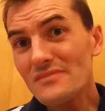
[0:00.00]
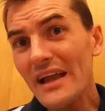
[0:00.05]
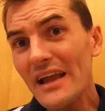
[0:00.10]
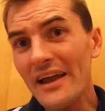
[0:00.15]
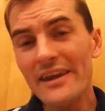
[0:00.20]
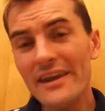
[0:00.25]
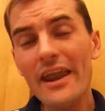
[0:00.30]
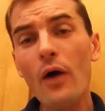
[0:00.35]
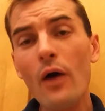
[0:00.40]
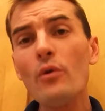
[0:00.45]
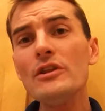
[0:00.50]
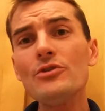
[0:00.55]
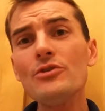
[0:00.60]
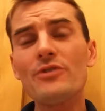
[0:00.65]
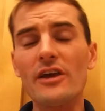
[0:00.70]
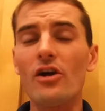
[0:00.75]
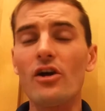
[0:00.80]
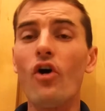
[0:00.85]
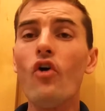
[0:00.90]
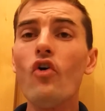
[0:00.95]
Now, when you
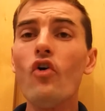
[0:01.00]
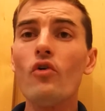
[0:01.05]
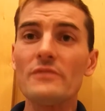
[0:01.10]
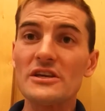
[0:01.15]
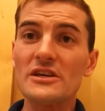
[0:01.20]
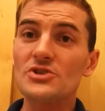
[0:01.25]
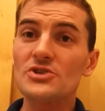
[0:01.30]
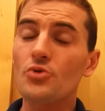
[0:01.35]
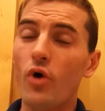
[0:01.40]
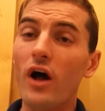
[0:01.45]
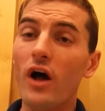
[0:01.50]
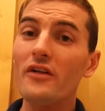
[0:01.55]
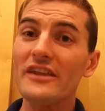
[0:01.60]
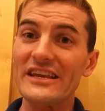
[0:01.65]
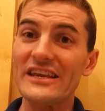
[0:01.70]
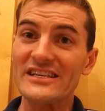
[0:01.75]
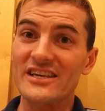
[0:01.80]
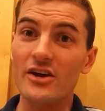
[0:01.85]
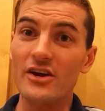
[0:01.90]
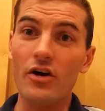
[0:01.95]
get home, these
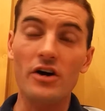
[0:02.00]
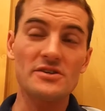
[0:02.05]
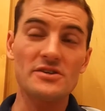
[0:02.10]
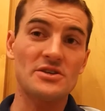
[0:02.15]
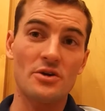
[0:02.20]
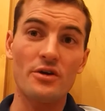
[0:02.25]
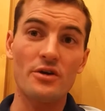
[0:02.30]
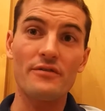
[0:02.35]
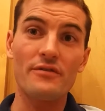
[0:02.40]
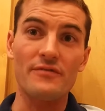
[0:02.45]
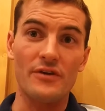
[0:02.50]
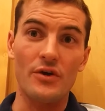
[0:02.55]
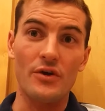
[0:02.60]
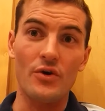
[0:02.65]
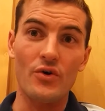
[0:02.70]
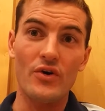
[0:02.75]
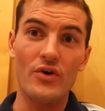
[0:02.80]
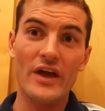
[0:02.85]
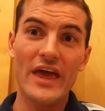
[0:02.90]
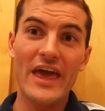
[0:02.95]
qualities can all serve you.